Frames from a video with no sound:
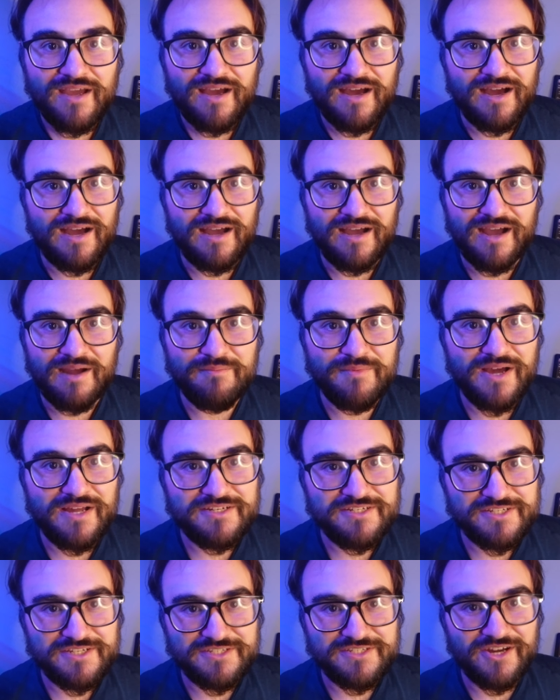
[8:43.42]
Uh, I'm
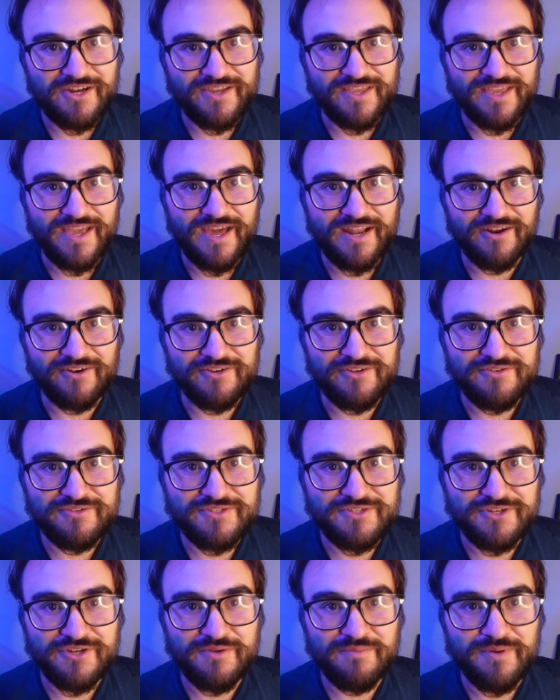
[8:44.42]
not just a talking head on
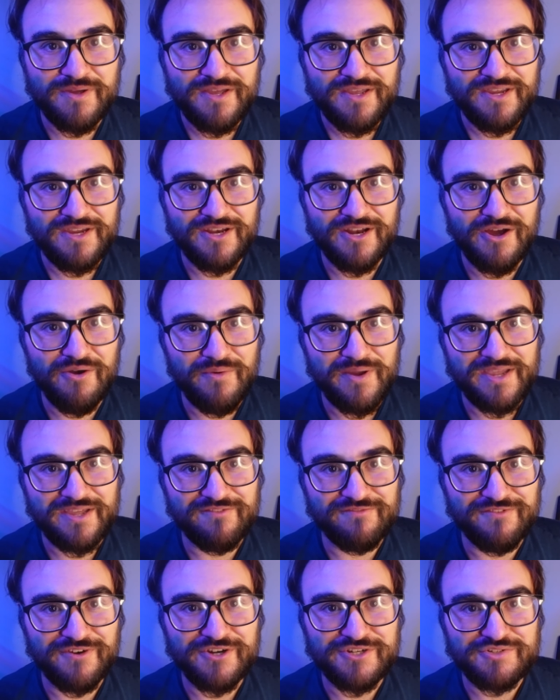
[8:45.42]
YouTube. You know, we
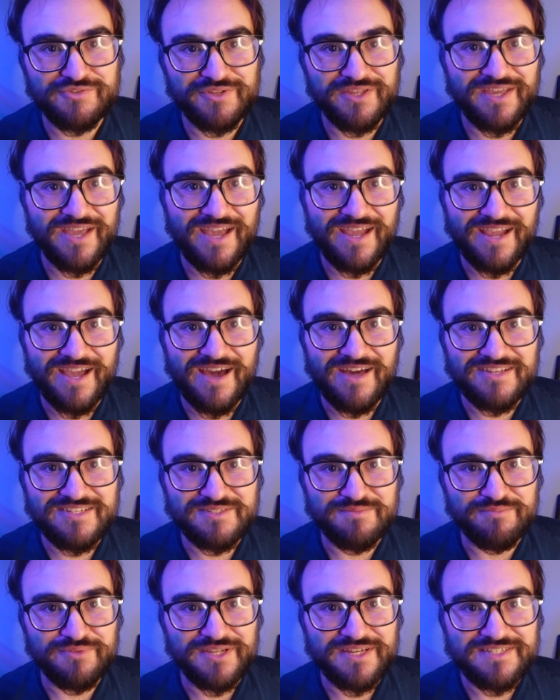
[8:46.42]
can virtually hang out in
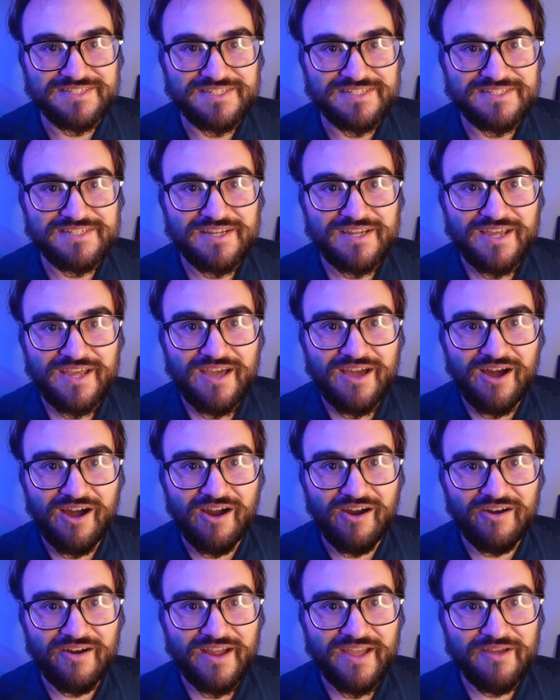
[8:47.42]
some places.
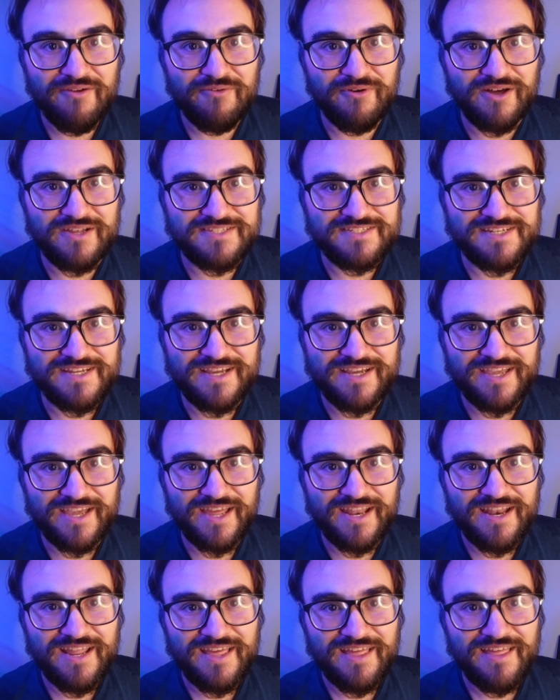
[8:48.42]
All right, well, I'll see you
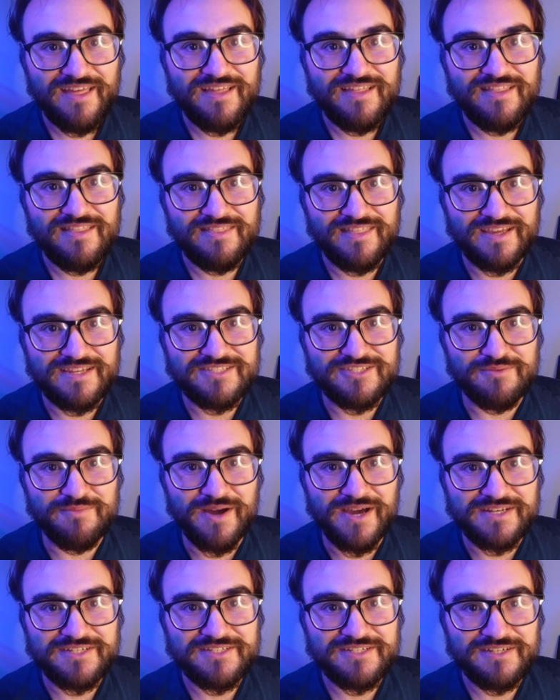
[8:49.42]
again. Thanks so
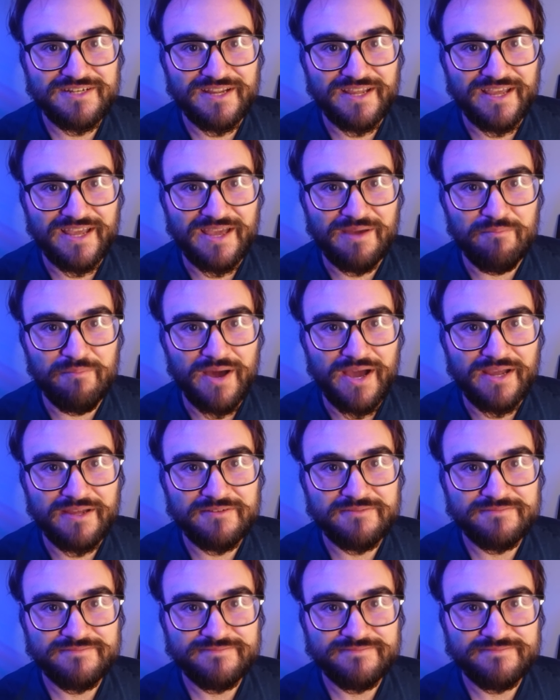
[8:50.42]
much, and bye.